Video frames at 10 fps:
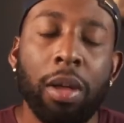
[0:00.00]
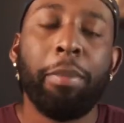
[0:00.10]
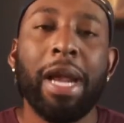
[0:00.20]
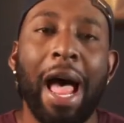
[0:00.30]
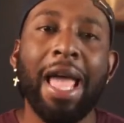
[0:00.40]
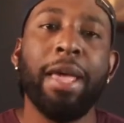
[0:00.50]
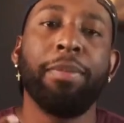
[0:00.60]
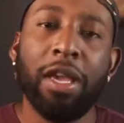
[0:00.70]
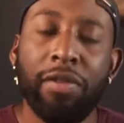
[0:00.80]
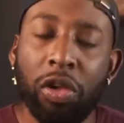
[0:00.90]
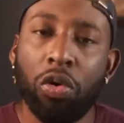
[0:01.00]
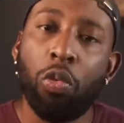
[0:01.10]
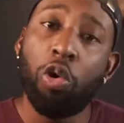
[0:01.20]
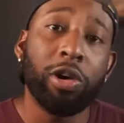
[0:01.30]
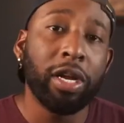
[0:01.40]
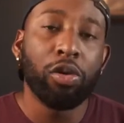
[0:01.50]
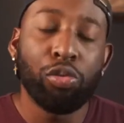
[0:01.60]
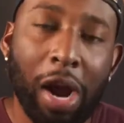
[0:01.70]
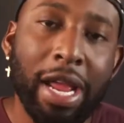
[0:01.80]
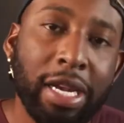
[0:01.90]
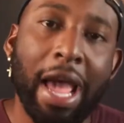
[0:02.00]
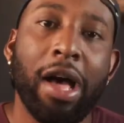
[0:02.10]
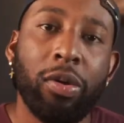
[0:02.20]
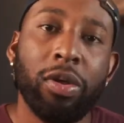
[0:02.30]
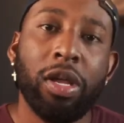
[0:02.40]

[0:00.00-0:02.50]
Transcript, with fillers: But I am giving you a warning right now.